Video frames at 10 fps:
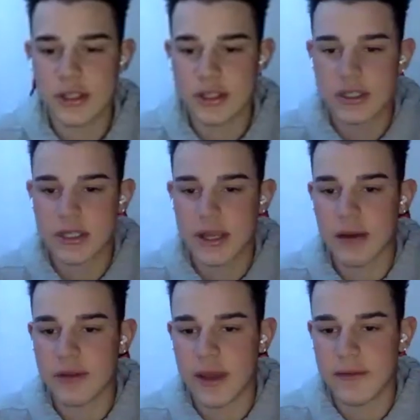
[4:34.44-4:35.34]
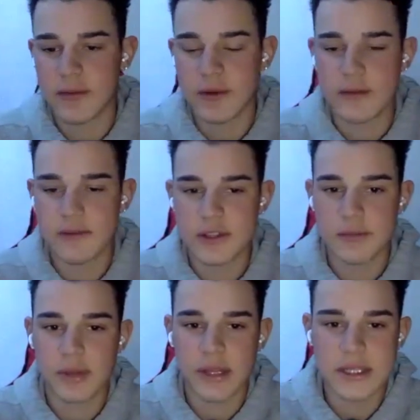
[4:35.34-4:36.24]
to see how the heavyweight division
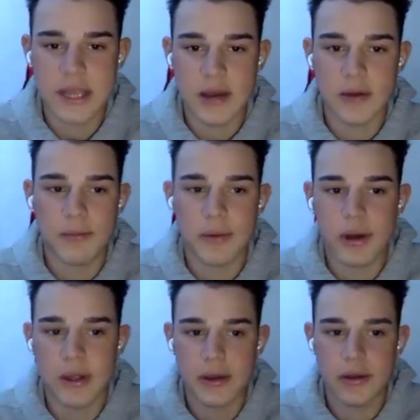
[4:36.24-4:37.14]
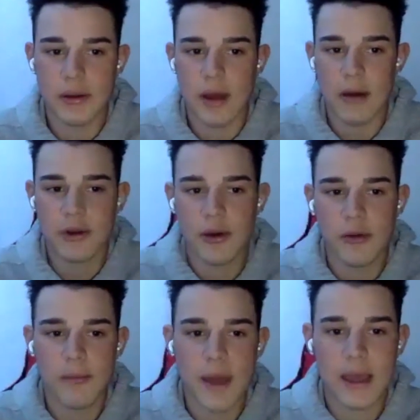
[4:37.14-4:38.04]
plays out, but I want to
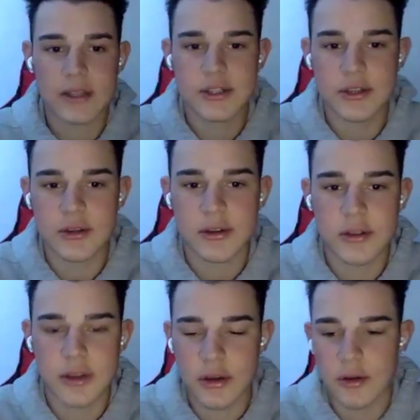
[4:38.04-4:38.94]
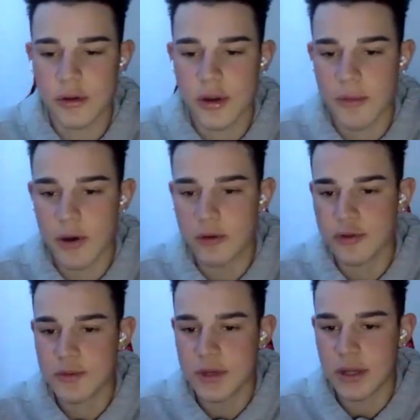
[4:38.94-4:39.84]
go back to the Kamaru
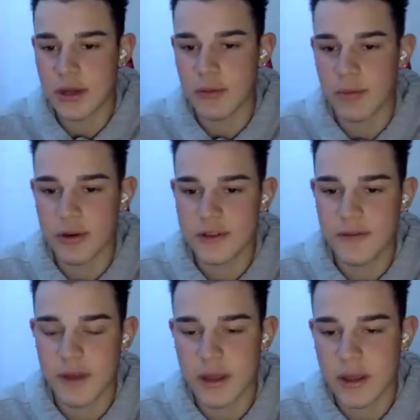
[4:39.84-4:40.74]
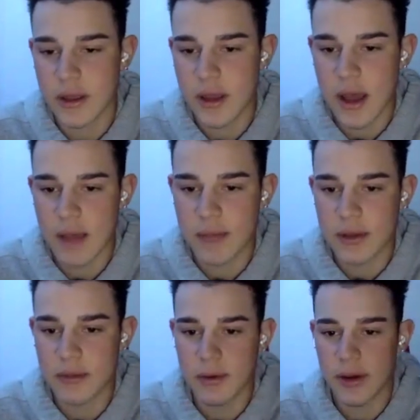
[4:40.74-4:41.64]
Usman and Burns fight. I
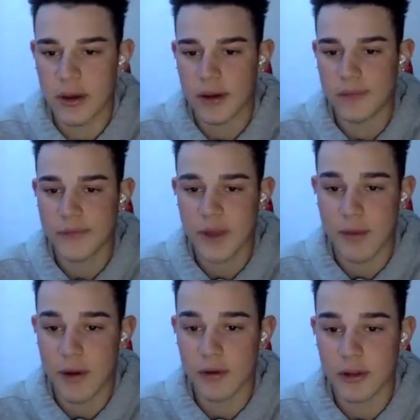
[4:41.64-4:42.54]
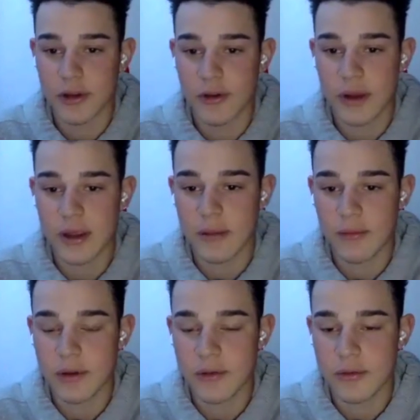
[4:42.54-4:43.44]
mean, Kamaru looked great.
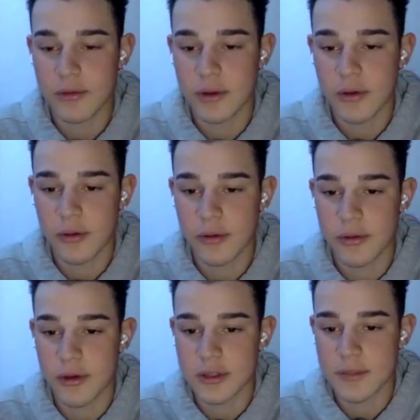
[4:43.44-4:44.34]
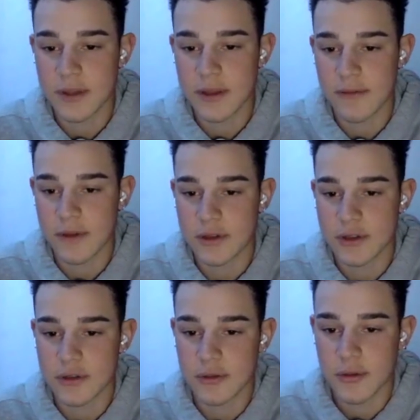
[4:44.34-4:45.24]
What are your whole thoughts about that fight in general?